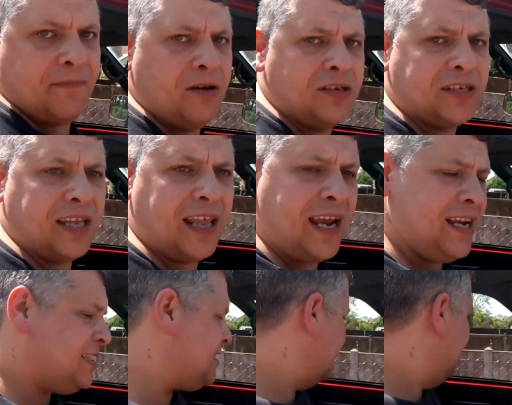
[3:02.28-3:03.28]
in most of
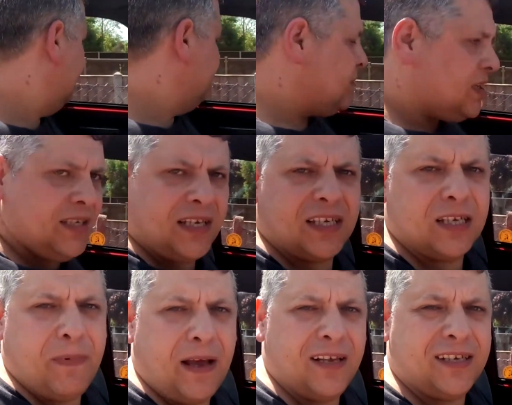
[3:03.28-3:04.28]
these, because this is
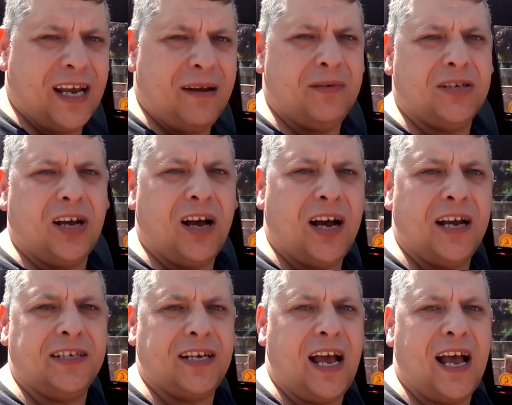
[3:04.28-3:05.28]
about the same
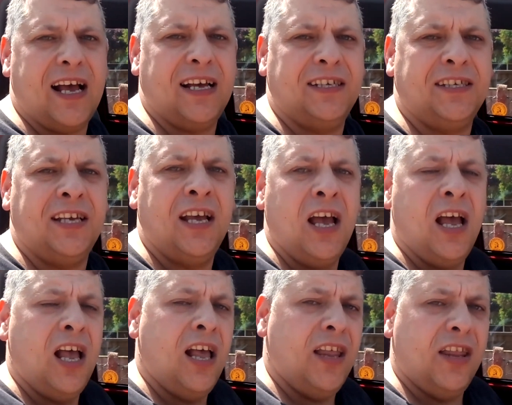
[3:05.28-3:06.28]
size as
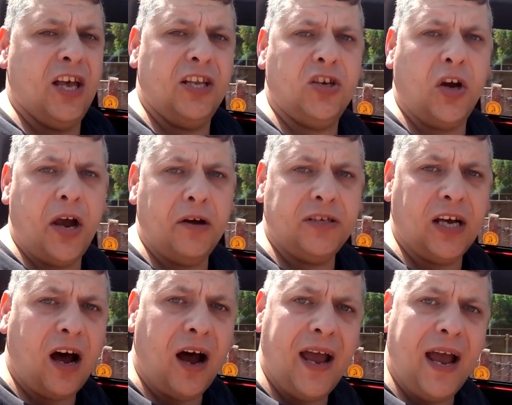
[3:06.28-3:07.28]
the Toyota
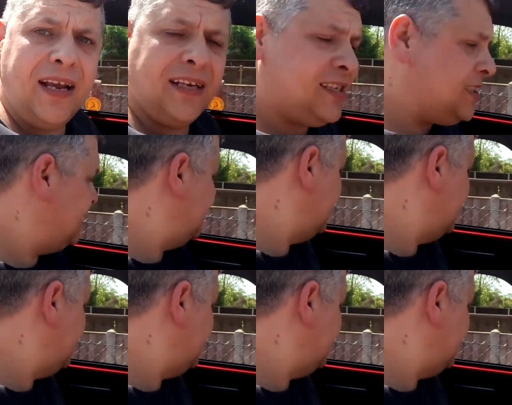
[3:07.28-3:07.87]
Hiace,